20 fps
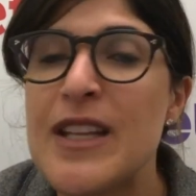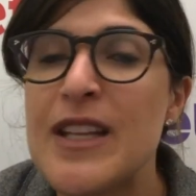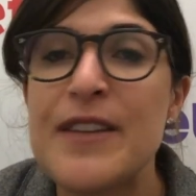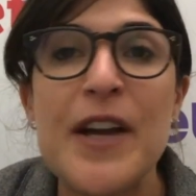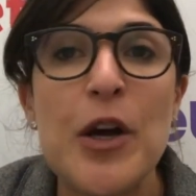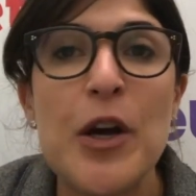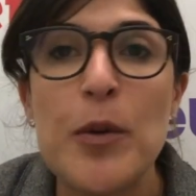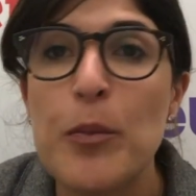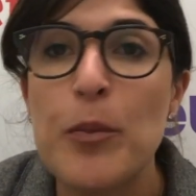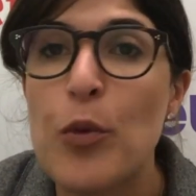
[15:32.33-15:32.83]
they've
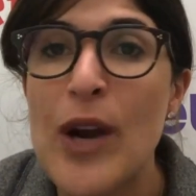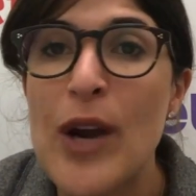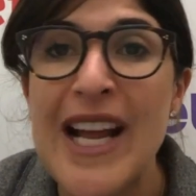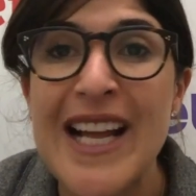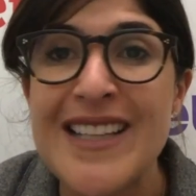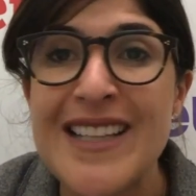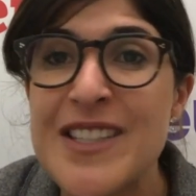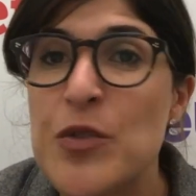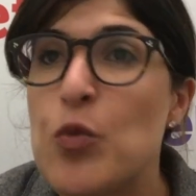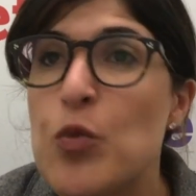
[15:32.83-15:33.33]
helped
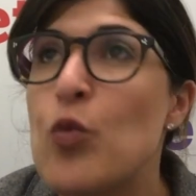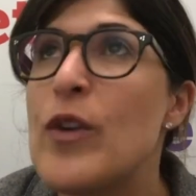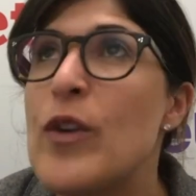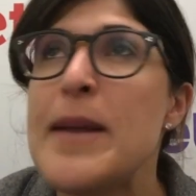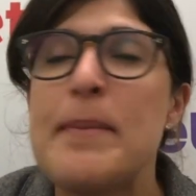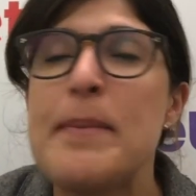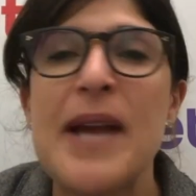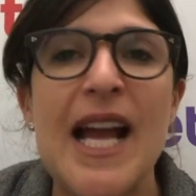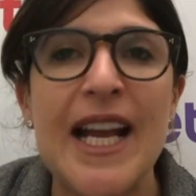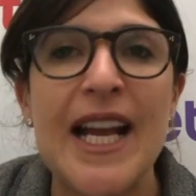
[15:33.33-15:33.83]
brands
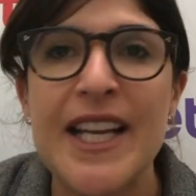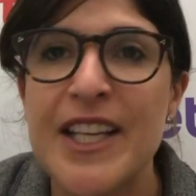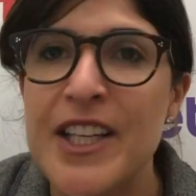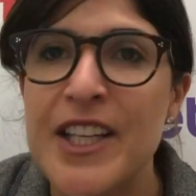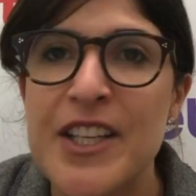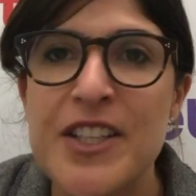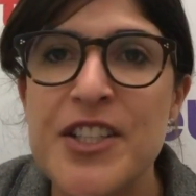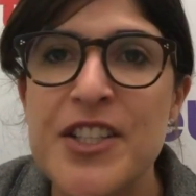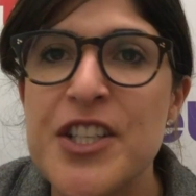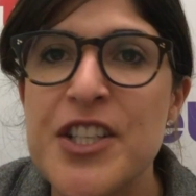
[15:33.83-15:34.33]

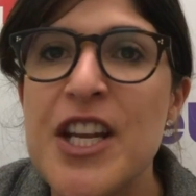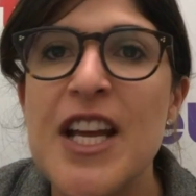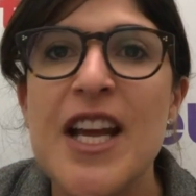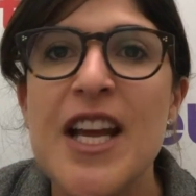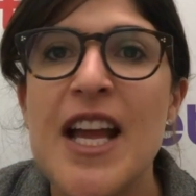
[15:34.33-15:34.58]
repackage,